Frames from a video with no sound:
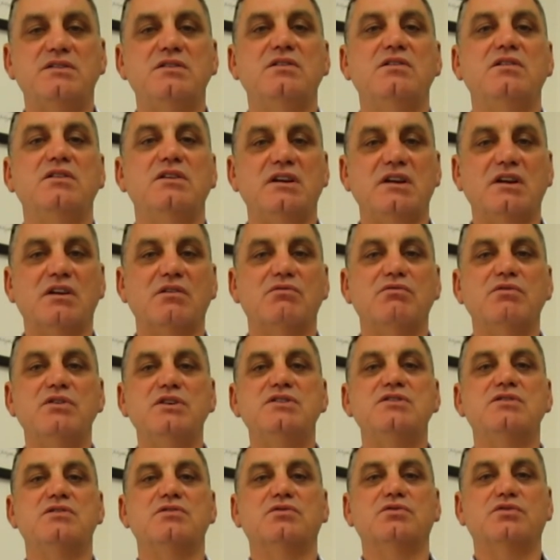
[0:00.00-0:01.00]
to the
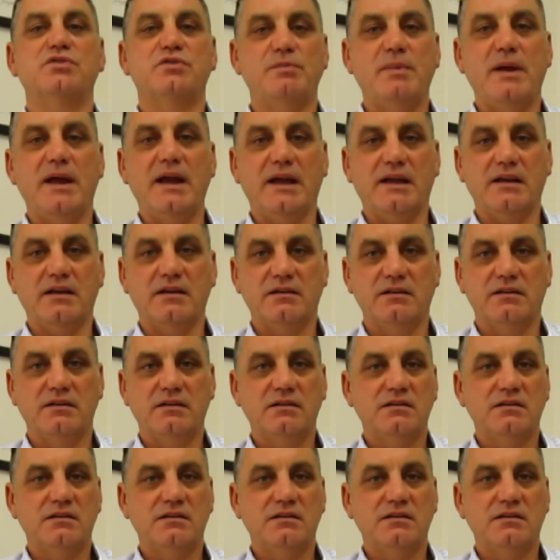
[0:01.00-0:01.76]
original spec.